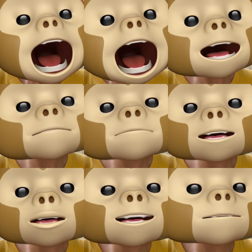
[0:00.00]
I
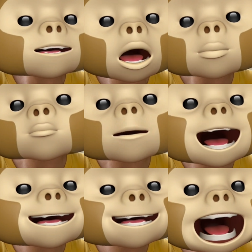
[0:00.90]
feel difficult to
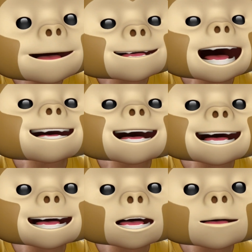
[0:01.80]
adapt and
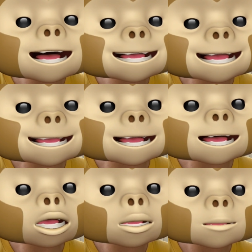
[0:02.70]
integrate it
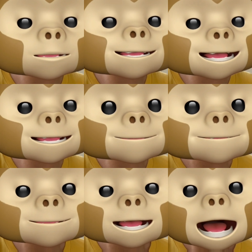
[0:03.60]
into them.
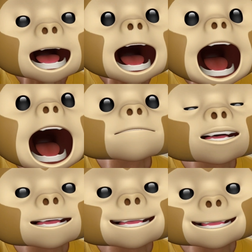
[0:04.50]

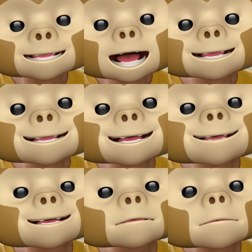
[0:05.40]
After discussing
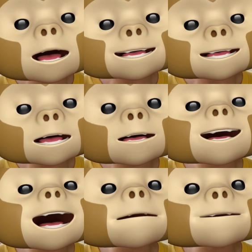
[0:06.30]
this point,
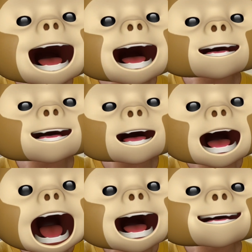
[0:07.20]
looking back
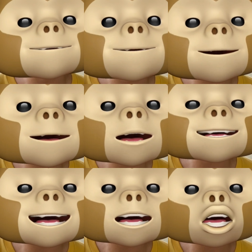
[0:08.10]
at people's
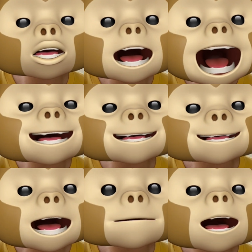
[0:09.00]
initial
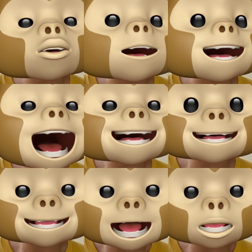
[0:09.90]
ideas about online
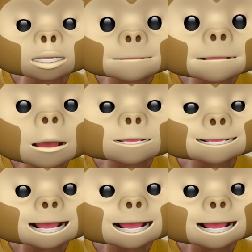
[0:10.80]
discussion boards,